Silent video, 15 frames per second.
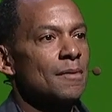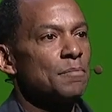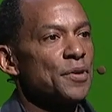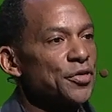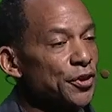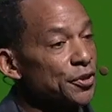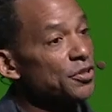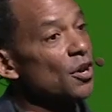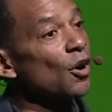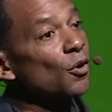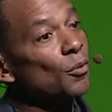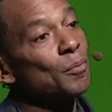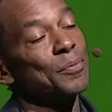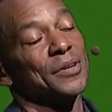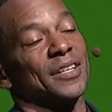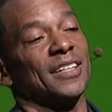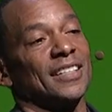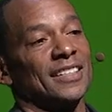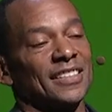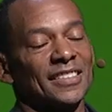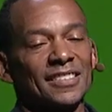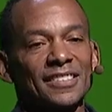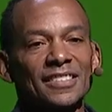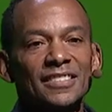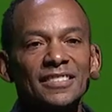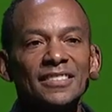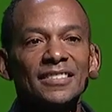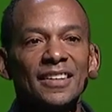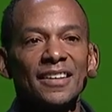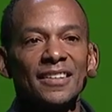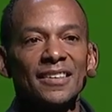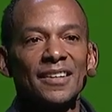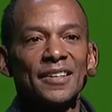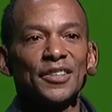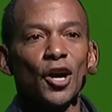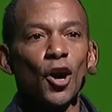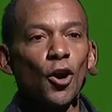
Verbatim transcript: But there's hope. The